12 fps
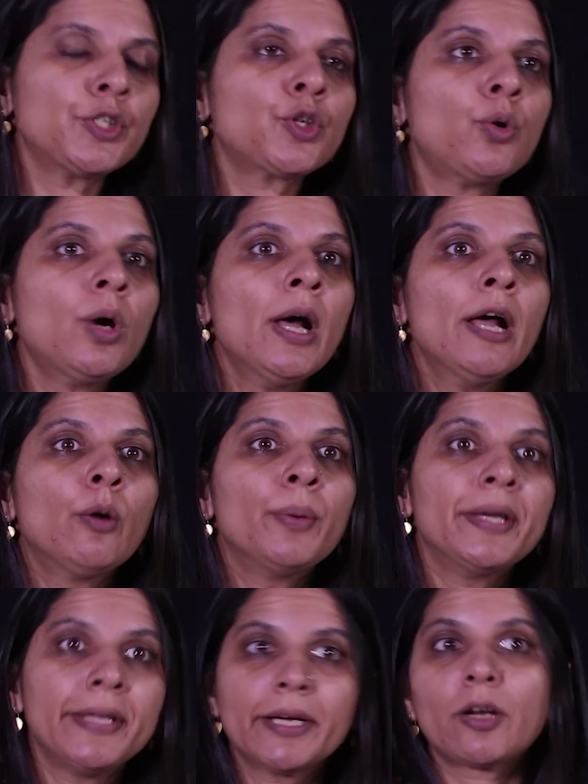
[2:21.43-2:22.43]
So
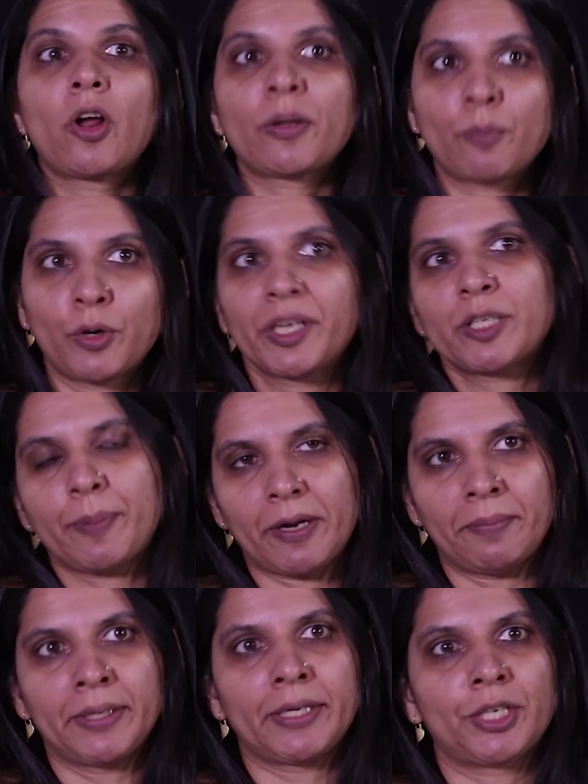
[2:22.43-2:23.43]
we need a lot more
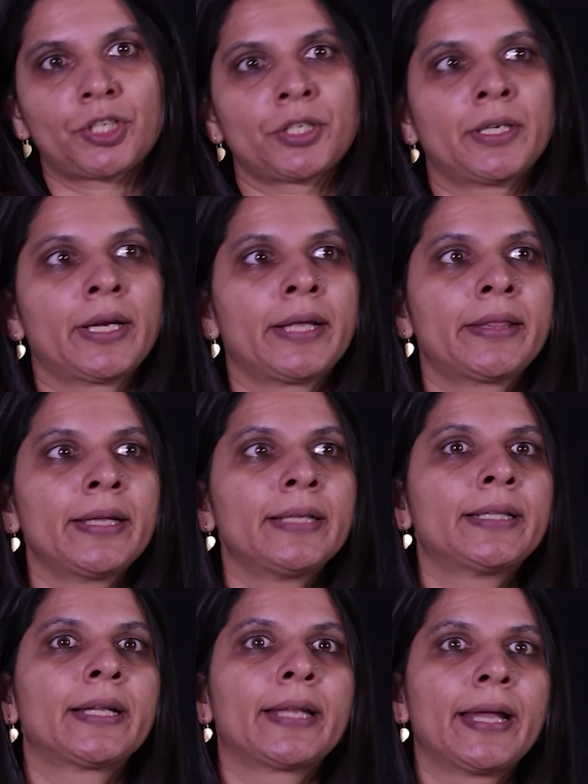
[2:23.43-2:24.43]
experimentation, and I
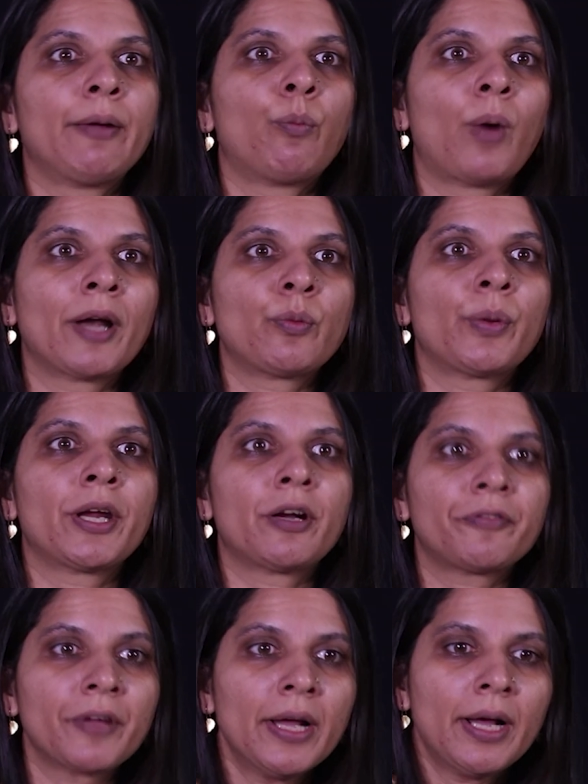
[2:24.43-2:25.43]
think that one way
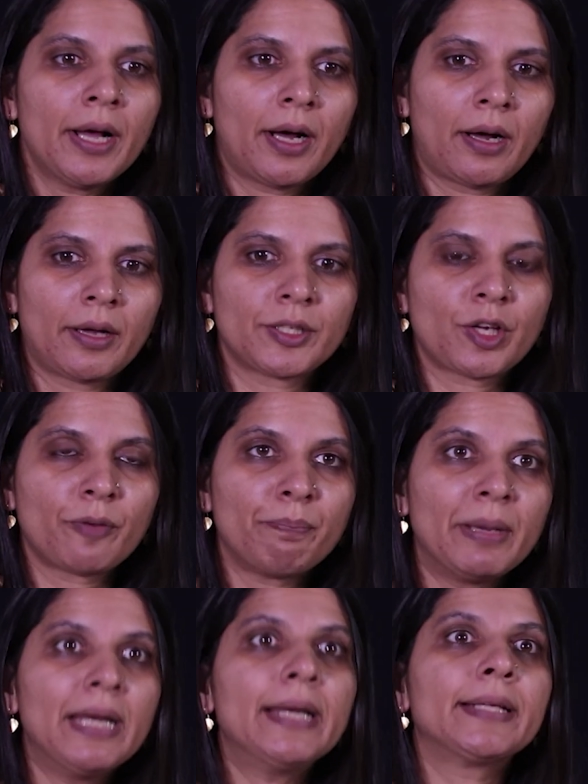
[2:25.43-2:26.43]
of sort
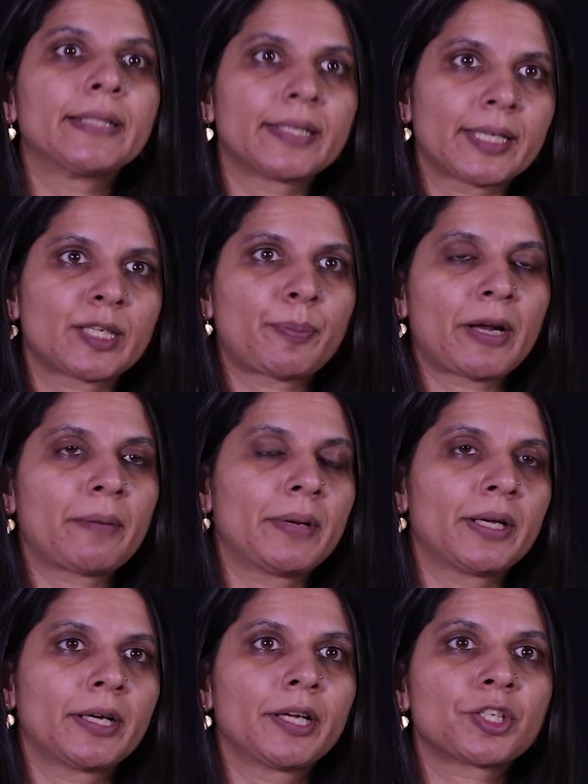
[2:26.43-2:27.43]
of building this
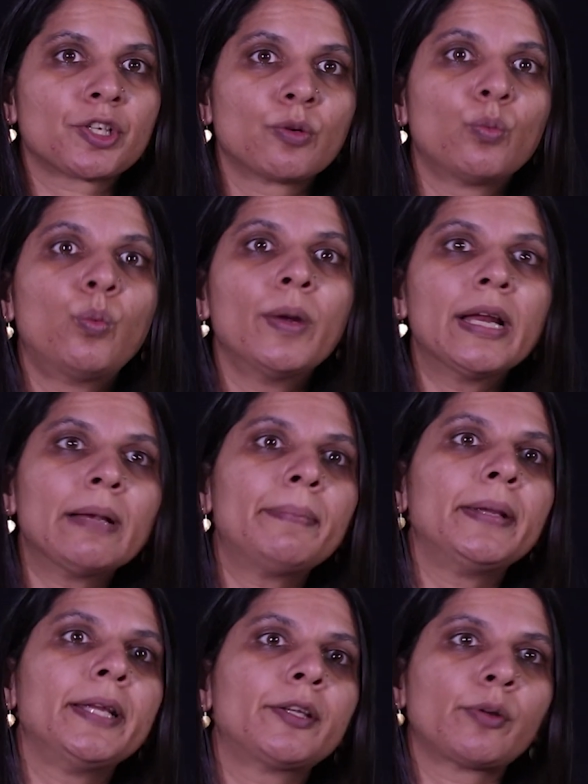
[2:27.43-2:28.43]
experimentation
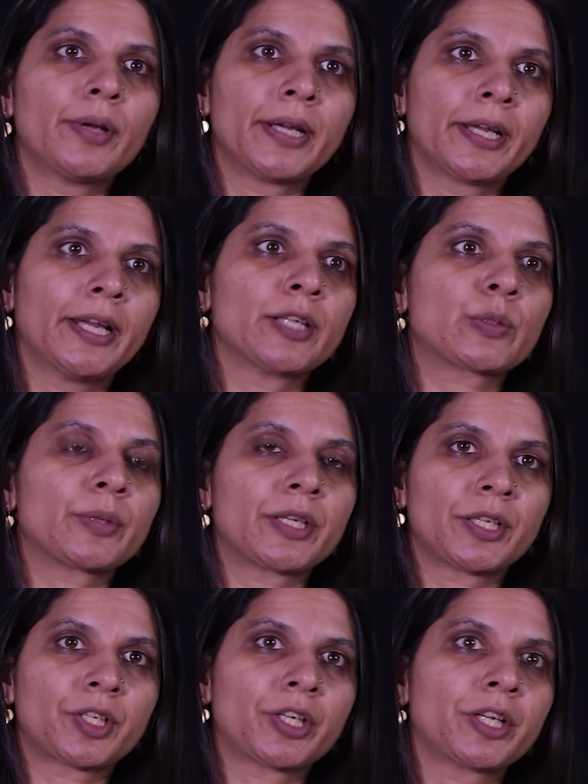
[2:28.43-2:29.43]
will be to engage
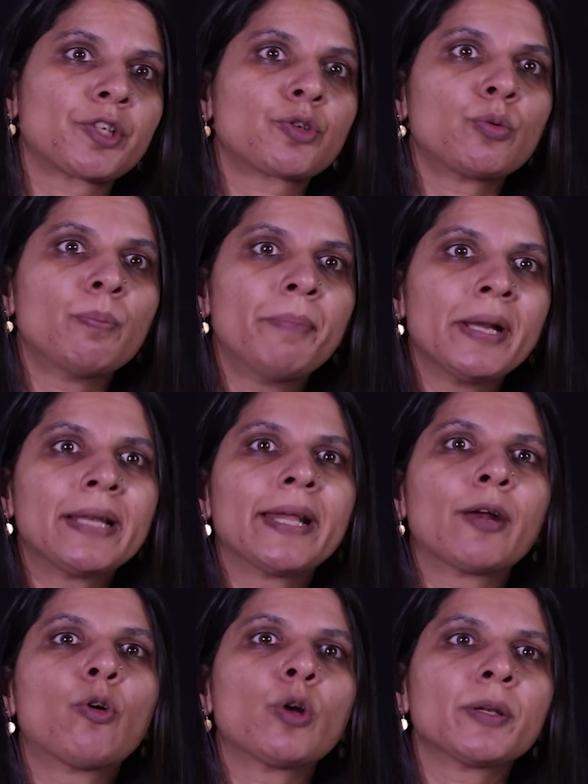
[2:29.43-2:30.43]
with districts to
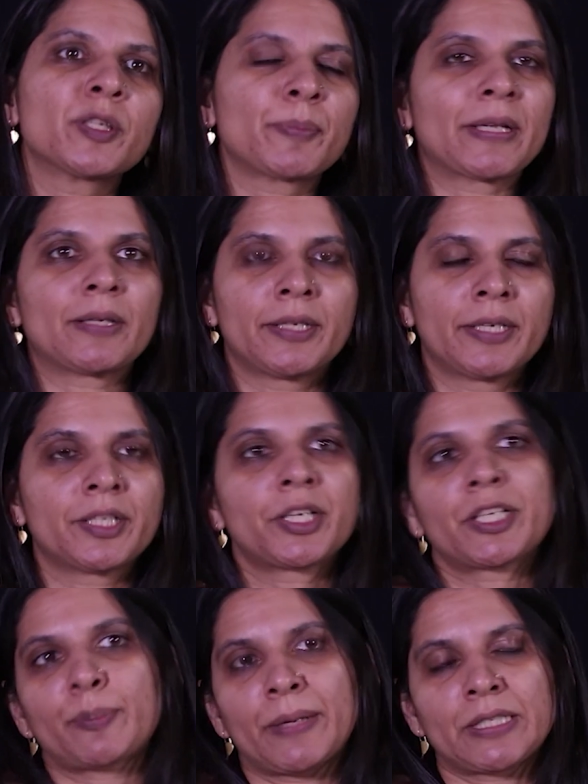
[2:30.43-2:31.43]
build their own
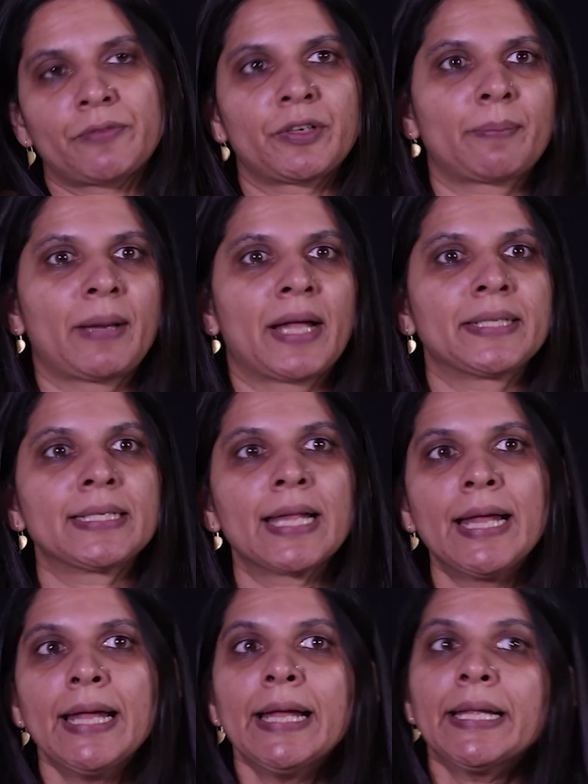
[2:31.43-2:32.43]
district specific plans.